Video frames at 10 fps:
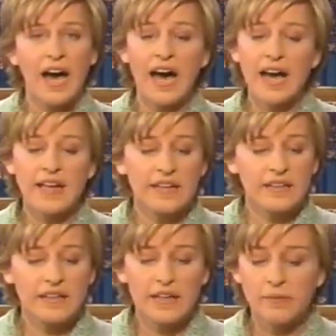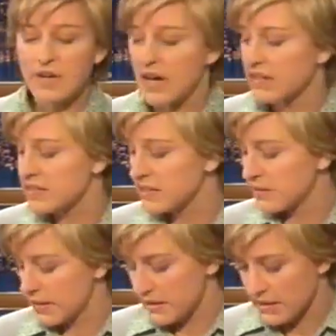I am not,
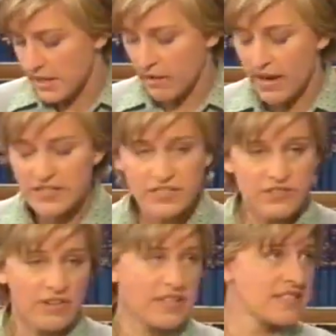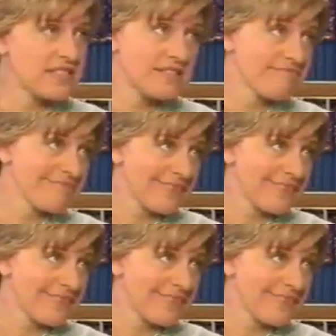you know, I just dress...